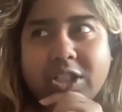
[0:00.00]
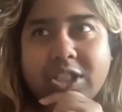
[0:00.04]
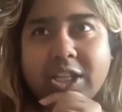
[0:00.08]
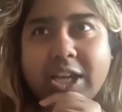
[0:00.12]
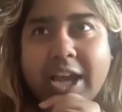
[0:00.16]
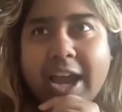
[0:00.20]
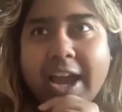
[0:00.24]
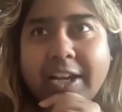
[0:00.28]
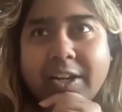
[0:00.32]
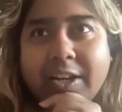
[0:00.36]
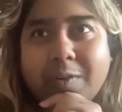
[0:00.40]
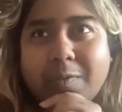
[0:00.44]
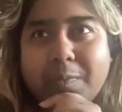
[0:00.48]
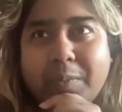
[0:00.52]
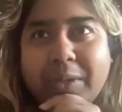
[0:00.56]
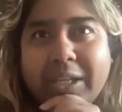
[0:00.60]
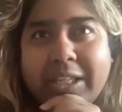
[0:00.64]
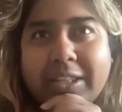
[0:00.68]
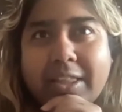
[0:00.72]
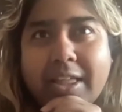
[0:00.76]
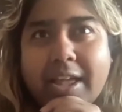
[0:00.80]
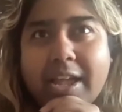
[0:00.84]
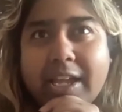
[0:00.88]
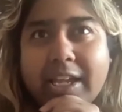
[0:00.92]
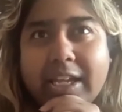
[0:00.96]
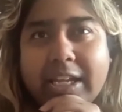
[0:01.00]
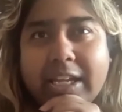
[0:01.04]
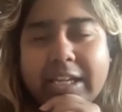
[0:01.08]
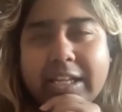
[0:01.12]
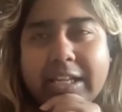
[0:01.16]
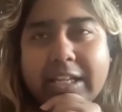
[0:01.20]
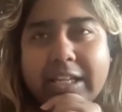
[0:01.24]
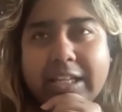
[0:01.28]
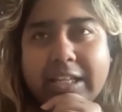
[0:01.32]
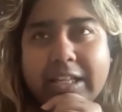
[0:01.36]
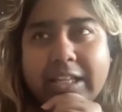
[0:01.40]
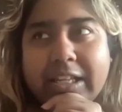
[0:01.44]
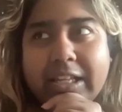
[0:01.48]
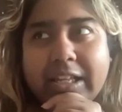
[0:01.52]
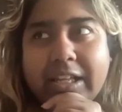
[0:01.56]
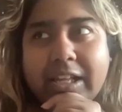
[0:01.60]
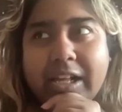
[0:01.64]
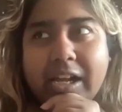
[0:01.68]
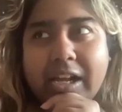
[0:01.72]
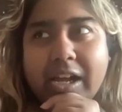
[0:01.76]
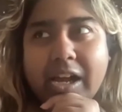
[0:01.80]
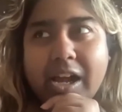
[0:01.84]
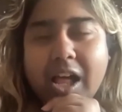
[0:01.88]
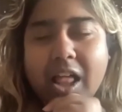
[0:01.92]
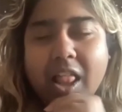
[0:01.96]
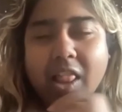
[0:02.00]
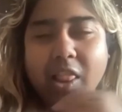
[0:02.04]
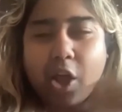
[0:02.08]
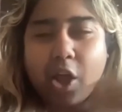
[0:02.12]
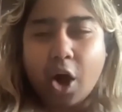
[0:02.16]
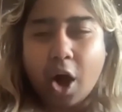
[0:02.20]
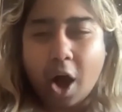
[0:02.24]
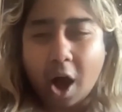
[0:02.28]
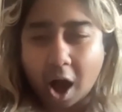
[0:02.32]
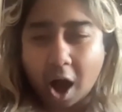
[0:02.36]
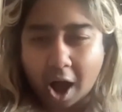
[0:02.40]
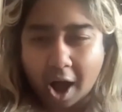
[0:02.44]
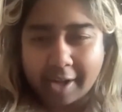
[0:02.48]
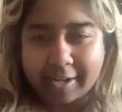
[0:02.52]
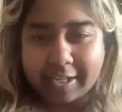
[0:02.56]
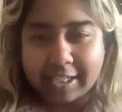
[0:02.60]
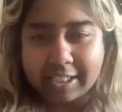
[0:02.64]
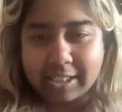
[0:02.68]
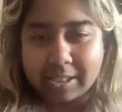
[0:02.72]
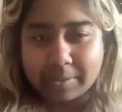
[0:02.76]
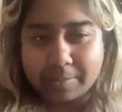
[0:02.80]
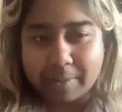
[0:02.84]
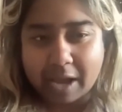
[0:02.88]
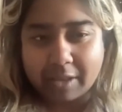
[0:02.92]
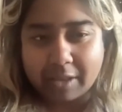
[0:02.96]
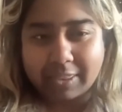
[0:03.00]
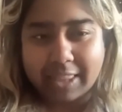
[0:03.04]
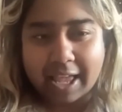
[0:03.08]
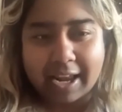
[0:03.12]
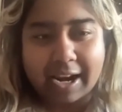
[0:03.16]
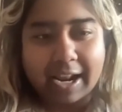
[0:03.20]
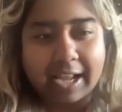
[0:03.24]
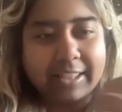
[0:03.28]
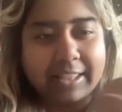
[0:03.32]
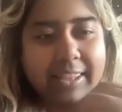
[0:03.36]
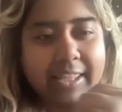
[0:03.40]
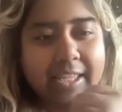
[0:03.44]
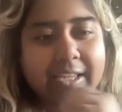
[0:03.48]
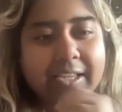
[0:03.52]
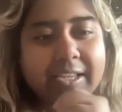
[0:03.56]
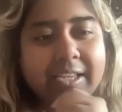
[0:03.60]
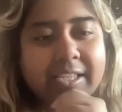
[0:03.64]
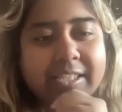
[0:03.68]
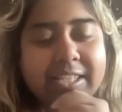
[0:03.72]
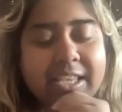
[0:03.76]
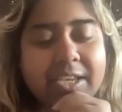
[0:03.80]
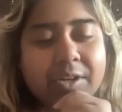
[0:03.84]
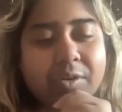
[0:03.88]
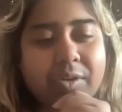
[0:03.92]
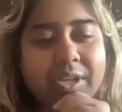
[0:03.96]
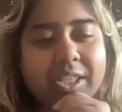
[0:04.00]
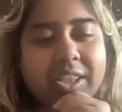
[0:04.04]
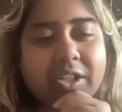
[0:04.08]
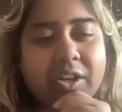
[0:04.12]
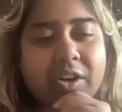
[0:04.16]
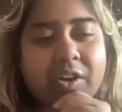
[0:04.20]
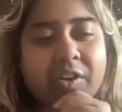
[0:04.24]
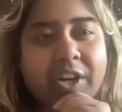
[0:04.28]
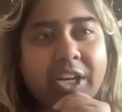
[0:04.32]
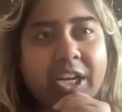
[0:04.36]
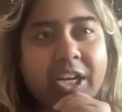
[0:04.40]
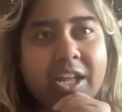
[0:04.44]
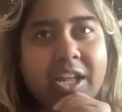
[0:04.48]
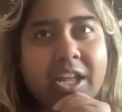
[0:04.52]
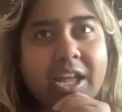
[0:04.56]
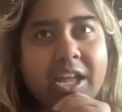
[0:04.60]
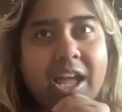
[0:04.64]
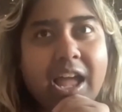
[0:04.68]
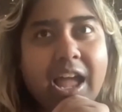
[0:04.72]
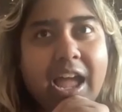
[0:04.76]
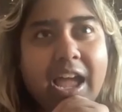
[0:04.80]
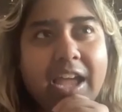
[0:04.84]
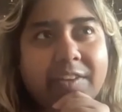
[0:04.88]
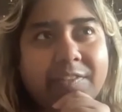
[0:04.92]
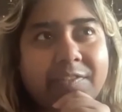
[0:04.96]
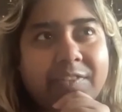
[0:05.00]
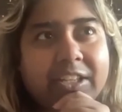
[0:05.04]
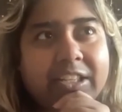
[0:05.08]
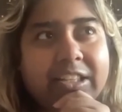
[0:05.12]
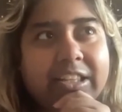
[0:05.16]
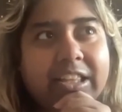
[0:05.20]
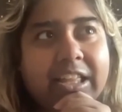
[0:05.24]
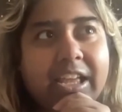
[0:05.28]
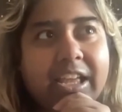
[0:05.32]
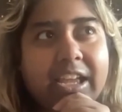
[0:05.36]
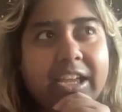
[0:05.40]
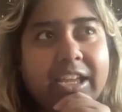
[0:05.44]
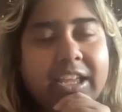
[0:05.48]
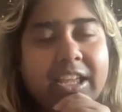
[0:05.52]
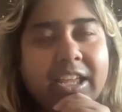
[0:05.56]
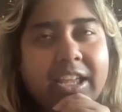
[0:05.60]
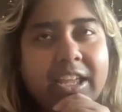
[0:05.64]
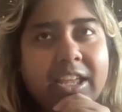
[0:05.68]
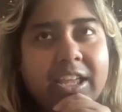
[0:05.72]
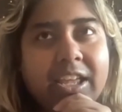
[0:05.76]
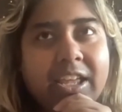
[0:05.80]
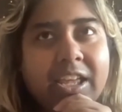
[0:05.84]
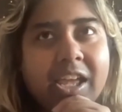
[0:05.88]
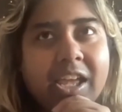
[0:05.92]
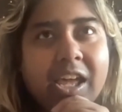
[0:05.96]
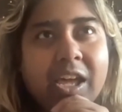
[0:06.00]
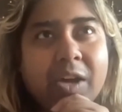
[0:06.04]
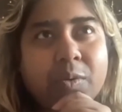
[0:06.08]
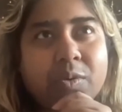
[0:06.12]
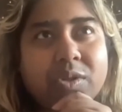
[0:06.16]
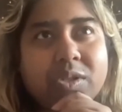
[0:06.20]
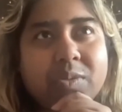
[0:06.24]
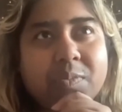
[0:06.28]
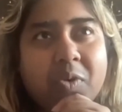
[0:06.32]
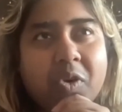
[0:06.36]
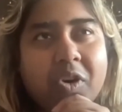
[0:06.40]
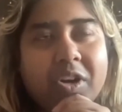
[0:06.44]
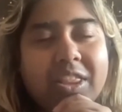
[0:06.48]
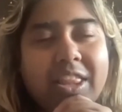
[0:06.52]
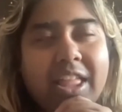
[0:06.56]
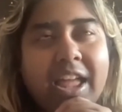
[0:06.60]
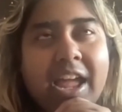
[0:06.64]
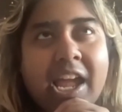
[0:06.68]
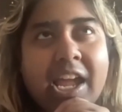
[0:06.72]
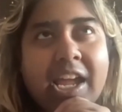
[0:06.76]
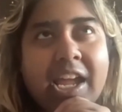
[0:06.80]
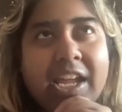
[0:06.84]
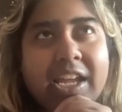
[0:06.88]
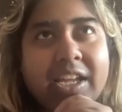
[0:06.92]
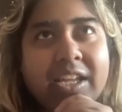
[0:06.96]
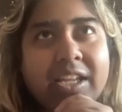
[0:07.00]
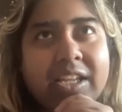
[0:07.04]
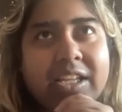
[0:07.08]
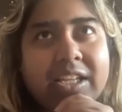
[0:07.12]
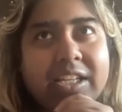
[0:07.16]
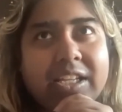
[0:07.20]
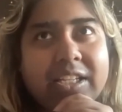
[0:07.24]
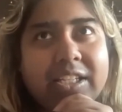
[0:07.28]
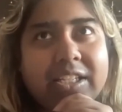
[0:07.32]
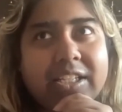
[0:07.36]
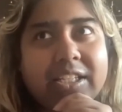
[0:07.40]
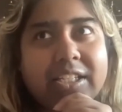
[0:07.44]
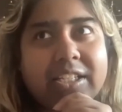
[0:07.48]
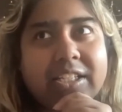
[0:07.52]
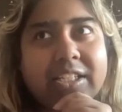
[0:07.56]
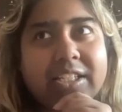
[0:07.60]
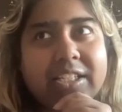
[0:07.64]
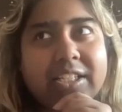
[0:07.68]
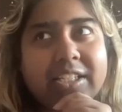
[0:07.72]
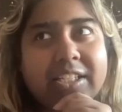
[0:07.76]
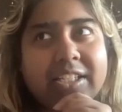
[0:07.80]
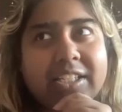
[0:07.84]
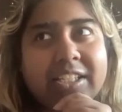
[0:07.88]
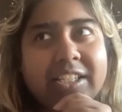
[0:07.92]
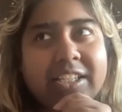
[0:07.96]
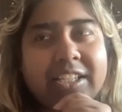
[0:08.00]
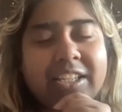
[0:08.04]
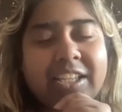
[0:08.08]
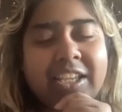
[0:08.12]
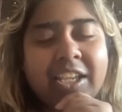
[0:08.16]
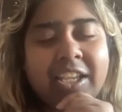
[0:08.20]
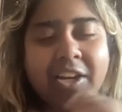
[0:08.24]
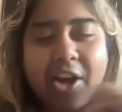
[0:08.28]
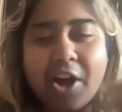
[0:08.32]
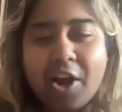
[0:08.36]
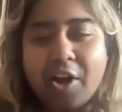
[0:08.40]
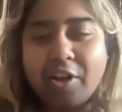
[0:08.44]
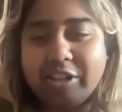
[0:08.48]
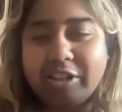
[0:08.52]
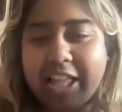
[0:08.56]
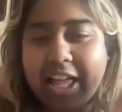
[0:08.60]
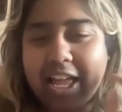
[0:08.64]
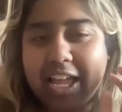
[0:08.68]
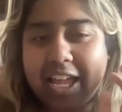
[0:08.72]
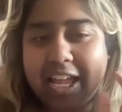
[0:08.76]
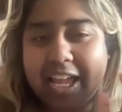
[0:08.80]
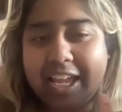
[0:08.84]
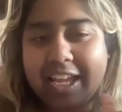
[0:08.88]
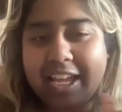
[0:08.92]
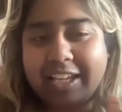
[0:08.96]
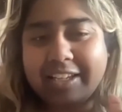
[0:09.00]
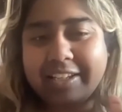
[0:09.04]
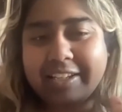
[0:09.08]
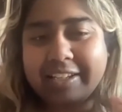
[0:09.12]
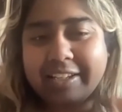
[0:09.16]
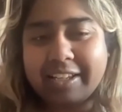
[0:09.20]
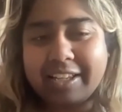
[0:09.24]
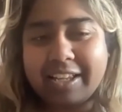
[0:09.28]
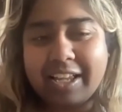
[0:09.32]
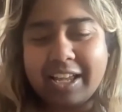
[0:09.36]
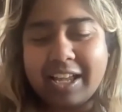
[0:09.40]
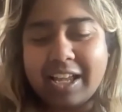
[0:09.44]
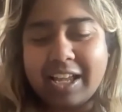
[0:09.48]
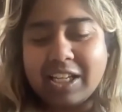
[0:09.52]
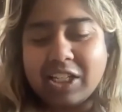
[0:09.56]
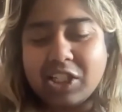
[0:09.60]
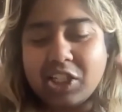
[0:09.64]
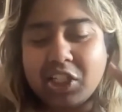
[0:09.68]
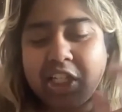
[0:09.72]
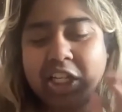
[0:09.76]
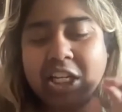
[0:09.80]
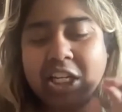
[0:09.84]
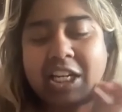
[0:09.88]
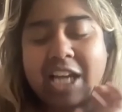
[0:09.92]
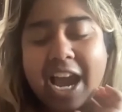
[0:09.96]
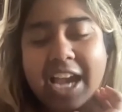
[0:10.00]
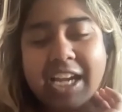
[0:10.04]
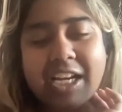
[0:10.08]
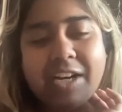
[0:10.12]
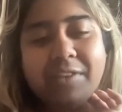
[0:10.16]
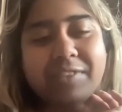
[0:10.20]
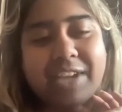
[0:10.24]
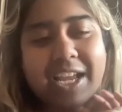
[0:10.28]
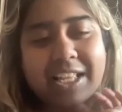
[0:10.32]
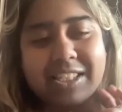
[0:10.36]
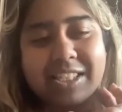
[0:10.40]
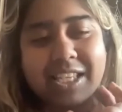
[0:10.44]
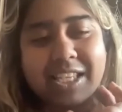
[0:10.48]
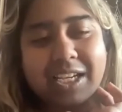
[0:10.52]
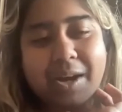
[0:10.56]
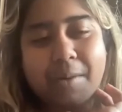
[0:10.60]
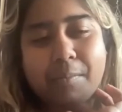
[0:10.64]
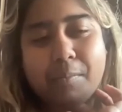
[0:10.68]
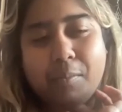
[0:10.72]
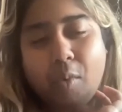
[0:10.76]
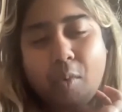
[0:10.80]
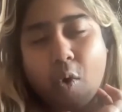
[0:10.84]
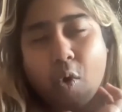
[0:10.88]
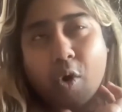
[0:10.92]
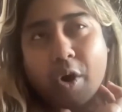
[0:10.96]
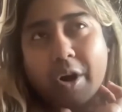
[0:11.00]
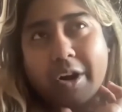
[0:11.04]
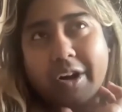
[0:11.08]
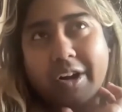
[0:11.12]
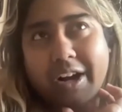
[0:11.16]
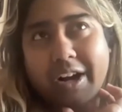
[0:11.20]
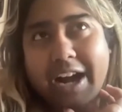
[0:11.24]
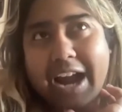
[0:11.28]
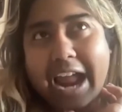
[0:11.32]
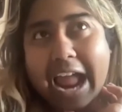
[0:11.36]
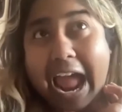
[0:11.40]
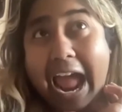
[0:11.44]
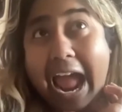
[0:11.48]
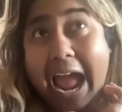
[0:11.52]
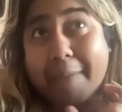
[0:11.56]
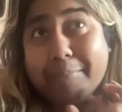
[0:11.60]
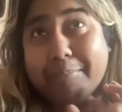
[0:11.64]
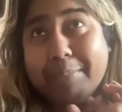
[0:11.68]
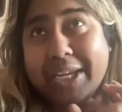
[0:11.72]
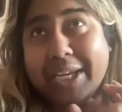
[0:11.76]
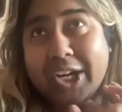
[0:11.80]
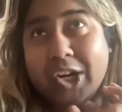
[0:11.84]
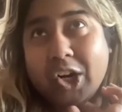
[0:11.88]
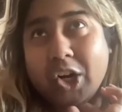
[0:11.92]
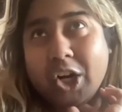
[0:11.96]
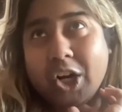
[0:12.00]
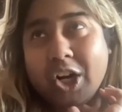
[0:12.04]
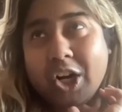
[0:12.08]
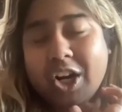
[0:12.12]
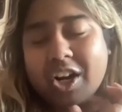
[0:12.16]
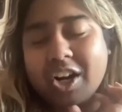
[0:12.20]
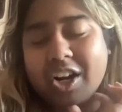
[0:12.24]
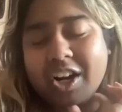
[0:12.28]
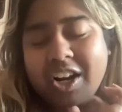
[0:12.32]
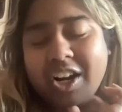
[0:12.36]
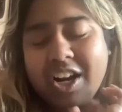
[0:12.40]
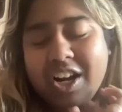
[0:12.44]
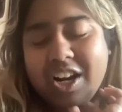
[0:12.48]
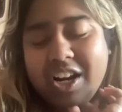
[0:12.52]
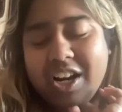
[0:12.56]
to kind of be like a little honest about that, I think. Cause like with Karina, I feel like it was more like, you know, like she kind of gets like a more happier